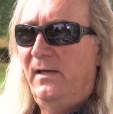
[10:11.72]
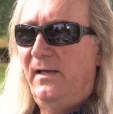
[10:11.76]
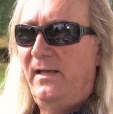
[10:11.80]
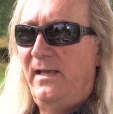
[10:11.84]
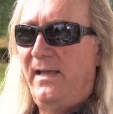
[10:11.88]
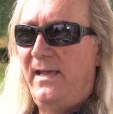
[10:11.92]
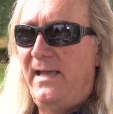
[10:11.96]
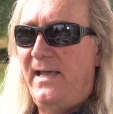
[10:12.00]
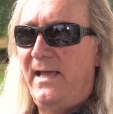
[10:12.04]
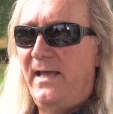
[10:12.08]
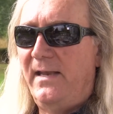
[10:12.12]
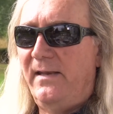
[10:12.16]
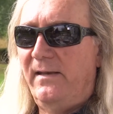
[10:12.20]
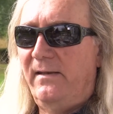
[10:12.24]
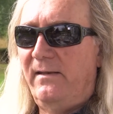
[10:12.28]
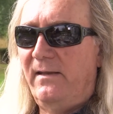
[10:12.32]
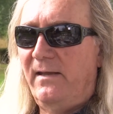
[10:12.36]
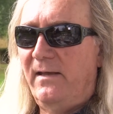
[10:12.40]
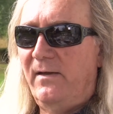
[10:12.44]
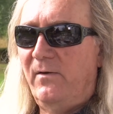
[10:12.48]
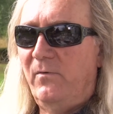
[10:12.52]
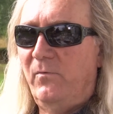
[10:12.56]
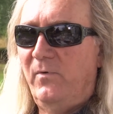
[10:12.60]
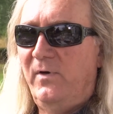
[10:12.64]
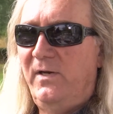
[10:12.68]
And
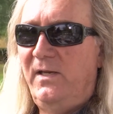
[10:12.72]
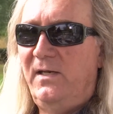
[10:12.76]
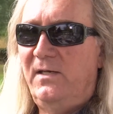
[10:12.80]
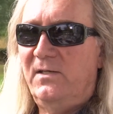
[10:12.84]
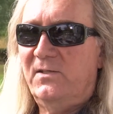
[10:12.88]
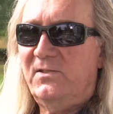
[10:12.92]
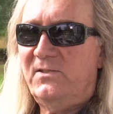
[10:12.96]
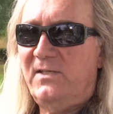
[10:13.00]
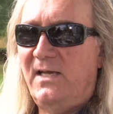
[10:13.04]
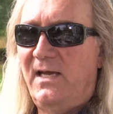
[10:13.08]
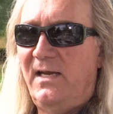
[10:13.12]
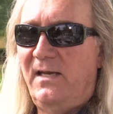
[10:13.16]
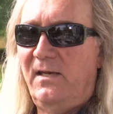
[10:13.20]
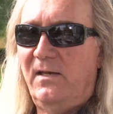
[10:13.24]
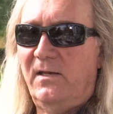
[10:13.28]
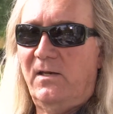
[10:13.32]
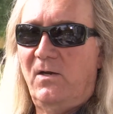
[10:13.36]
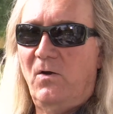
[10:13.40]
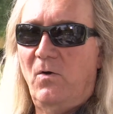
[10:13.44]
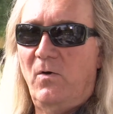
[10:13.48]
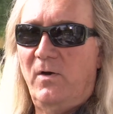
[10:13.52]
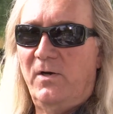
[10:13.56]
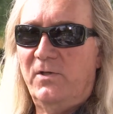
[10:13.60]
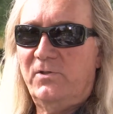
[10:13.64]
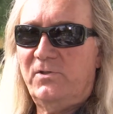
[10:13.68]
when he decided to
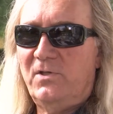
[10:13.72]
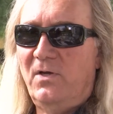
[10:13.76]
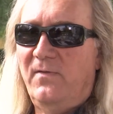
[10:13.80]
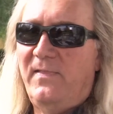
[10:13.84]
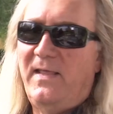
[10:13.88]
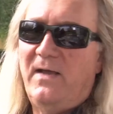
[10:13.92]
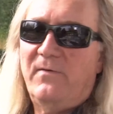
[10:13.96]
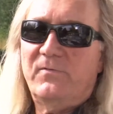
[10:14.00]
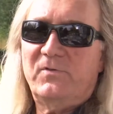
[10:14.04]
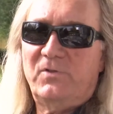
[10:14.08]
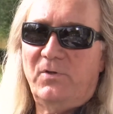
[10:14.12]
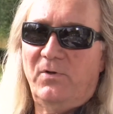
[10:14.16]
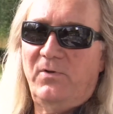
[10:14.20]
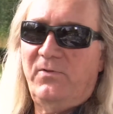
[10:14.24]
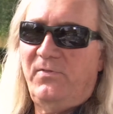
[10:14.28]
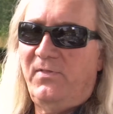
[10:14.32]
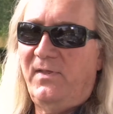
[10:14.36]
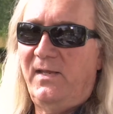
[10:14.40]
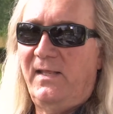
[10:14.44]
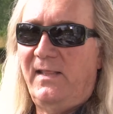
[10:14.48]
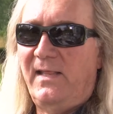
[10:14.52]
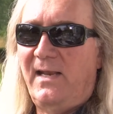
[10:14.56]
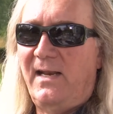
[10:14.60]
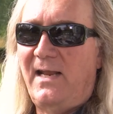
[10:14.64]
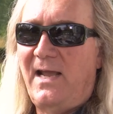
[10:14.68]
go on his own, that was the only
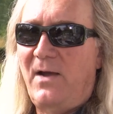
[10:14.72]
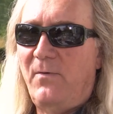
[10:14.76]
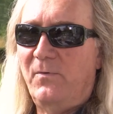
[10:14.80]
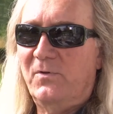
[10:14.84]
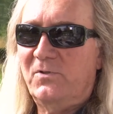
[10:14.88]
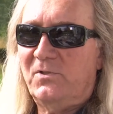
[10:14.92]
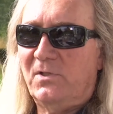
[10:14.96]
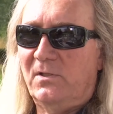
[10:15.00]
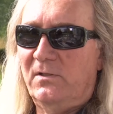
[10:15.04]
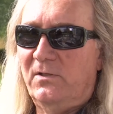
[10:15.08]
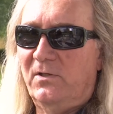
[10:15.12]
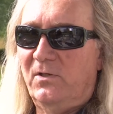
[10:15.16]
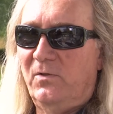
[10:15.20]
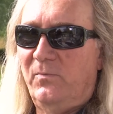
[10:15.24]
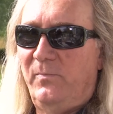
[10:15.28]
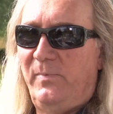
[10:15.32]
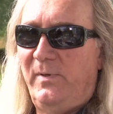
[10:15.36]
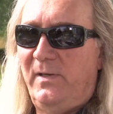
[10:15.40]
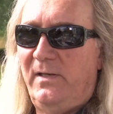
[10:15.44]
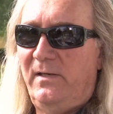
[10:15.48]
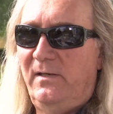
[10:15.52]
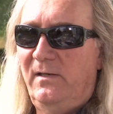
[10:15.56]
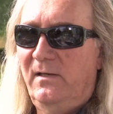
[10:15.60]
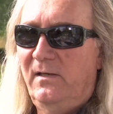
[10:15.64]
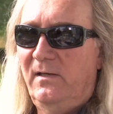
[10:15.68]
thing that I was a little
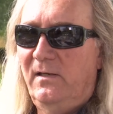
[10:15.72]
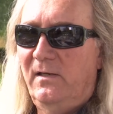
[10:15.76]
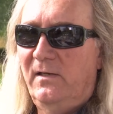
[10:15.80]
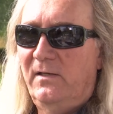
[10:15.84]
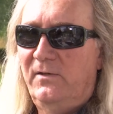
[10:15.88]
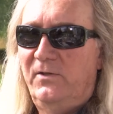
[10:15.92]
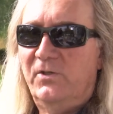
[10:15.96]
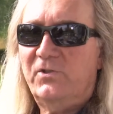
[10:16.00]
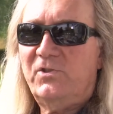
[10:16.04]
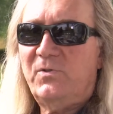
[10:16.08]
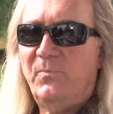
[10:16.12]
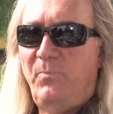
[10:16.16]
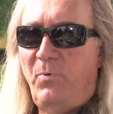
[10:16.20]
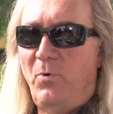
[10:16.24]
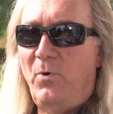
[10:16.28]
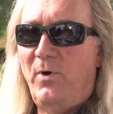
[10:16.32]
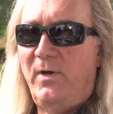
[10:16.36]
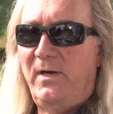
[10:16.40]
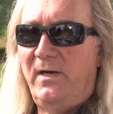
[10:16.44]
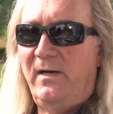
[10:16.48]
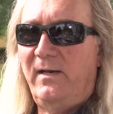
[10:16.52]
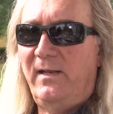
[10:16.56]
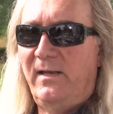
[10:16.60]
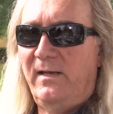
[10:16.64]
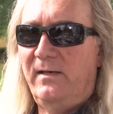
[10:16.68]
bit
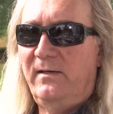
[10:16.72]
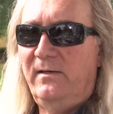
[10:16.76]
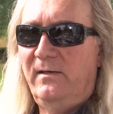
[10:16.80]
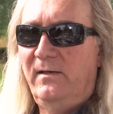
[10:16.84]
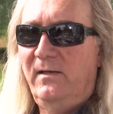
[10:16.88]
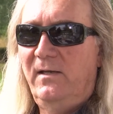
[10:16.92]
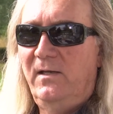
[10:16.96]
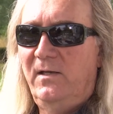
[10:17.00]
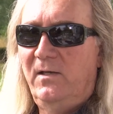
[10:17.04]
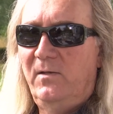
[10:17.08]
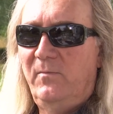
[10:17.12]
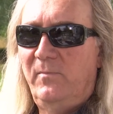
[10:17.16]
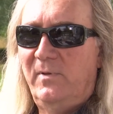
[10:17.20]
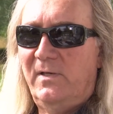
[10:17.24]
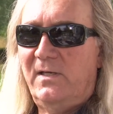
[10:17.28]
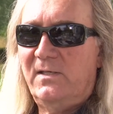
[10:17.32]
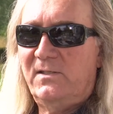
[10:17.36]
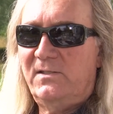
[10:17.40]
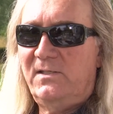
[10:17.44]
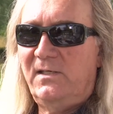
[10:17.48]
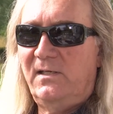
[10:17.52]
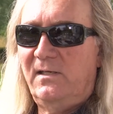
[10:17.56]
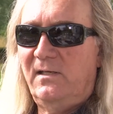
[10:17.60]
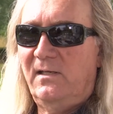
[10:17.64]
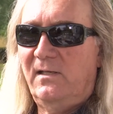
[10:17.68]
disappointed in,
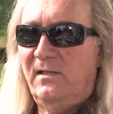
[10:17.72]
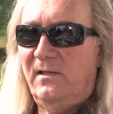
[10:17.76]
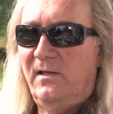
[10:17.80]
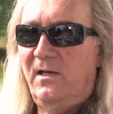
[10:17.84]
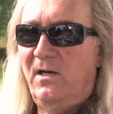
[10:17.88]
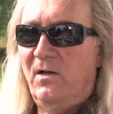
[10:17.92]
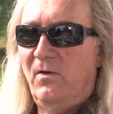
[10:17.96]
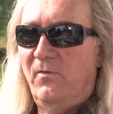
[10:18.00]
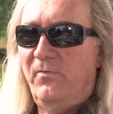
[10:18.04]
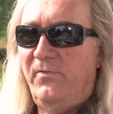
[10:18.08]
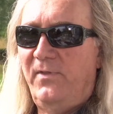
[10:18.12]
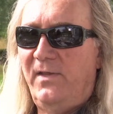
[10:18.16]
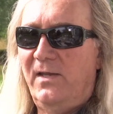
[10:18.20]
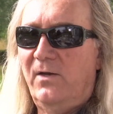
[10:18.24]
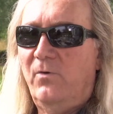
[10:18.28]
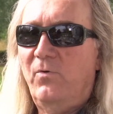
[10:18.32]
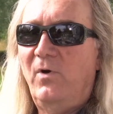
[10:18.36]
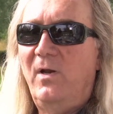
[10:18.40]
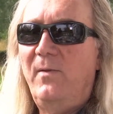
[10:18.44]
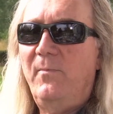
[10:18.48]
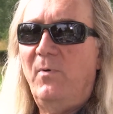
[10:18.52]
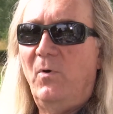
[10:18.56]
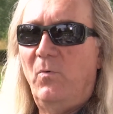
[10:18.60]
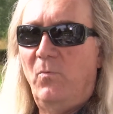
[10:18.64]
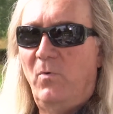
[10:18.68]
because he, the
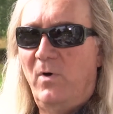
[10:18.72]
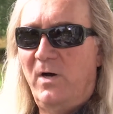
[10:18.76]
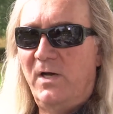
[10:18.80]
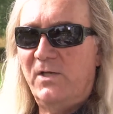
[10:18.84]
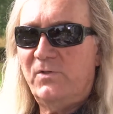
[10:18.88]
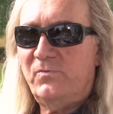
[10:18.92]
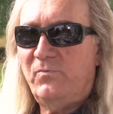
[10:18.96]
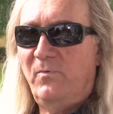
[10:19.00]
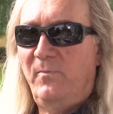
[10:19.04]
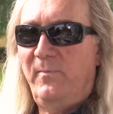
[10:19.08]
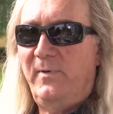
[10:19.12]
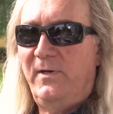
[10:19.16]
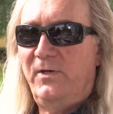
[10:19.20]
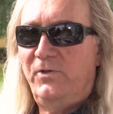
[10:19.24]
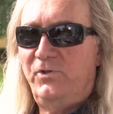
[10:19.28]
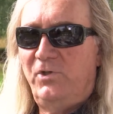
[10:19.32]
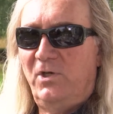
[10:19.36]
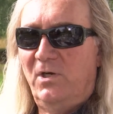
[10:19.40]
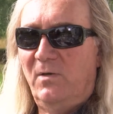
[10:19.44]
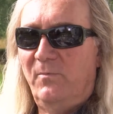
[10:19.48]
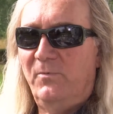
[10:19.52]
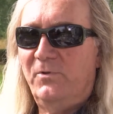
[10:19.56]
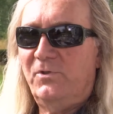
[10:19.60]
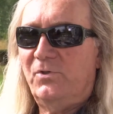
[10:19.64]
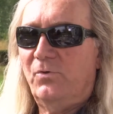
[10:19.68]
agreement was we made a
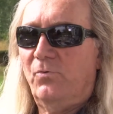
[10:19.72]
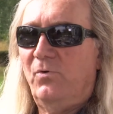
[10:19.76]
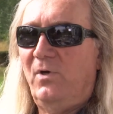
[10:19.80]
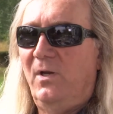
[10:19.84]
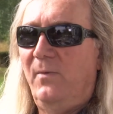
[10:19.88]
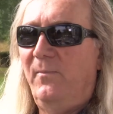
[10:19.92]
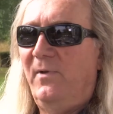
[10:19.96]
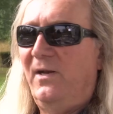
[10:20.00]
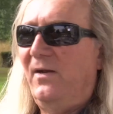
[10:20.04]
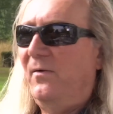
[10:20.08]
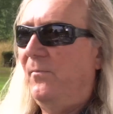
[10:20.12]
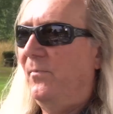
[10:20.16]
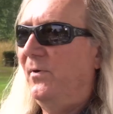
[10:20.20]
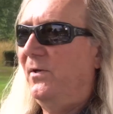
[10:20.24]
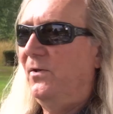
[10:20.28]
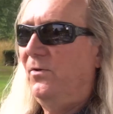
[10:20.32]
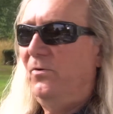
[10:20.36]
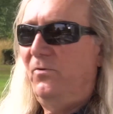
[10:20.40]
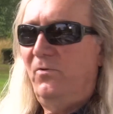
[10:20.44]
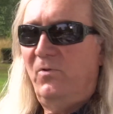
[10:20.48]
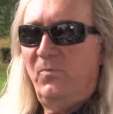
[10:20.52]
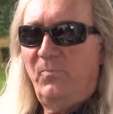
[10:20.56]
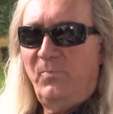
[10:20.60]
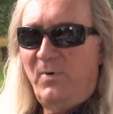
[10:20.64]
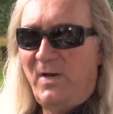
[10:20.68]
gentleman's agreement, everybody
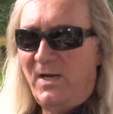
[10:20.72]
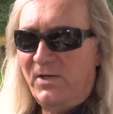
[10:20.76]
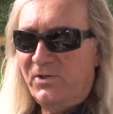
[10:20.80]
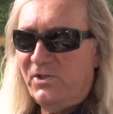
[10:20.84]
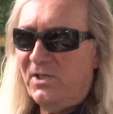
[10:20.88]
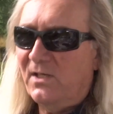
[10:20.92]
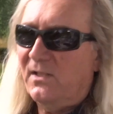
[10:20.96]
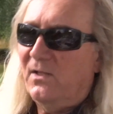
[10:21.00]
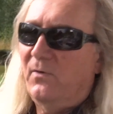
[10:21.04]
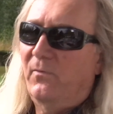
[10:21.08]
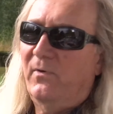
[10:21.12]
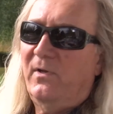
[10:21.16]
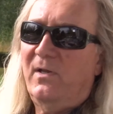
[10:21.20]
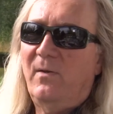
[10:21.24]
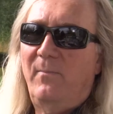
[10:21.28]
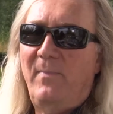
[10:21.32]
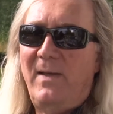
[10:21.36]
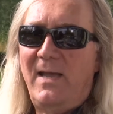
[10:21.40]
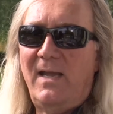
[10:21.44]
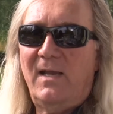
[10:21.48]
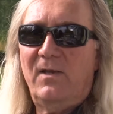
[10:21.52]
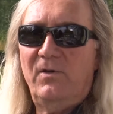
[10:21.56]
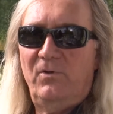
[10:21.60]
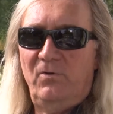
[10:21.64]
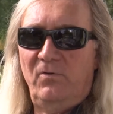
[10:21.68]
do the project, then we come
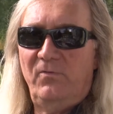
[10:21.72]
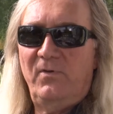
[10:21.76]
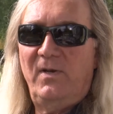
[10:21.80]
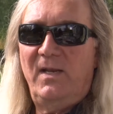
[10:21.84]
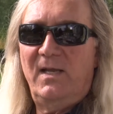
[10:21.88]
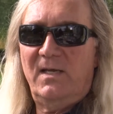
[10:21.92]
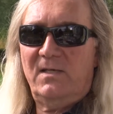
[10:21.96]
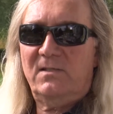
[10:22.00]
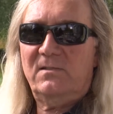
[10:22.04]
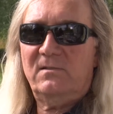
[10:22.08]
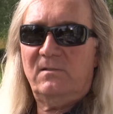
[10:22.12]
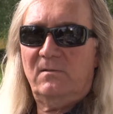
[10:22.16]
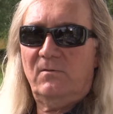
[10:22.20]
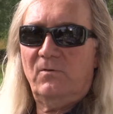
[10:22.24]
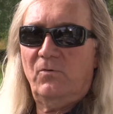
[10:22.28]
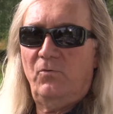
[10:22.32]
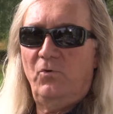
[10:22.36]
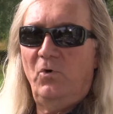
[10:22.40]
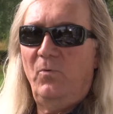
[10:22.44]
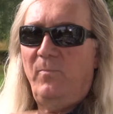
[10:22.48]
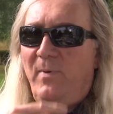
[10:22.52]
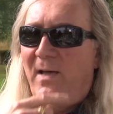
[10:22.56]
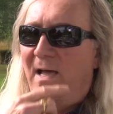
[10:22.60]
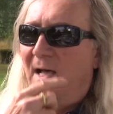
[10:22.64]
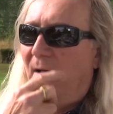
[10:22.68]
back and do the next
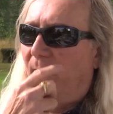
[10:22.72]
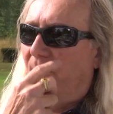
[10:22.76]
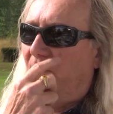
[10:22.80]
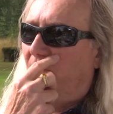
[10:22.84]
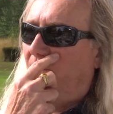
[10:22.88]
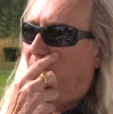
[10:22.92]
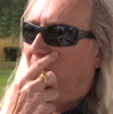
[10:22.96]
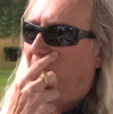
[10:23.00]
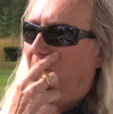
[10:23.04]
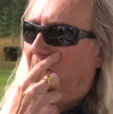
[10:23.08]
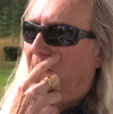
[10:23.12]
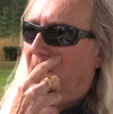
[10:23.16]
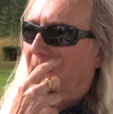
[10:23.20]
group album.